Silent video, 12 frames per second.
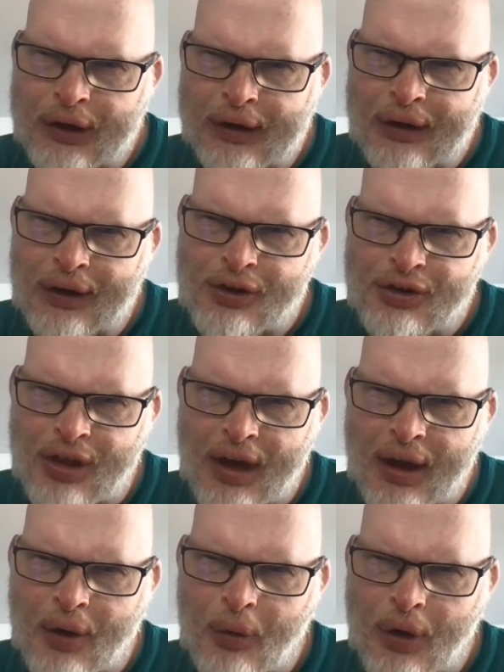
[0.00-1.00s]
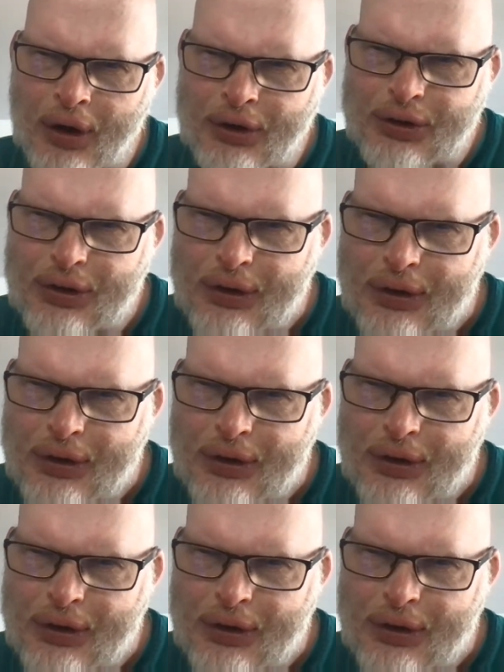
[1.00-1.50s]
English slang word?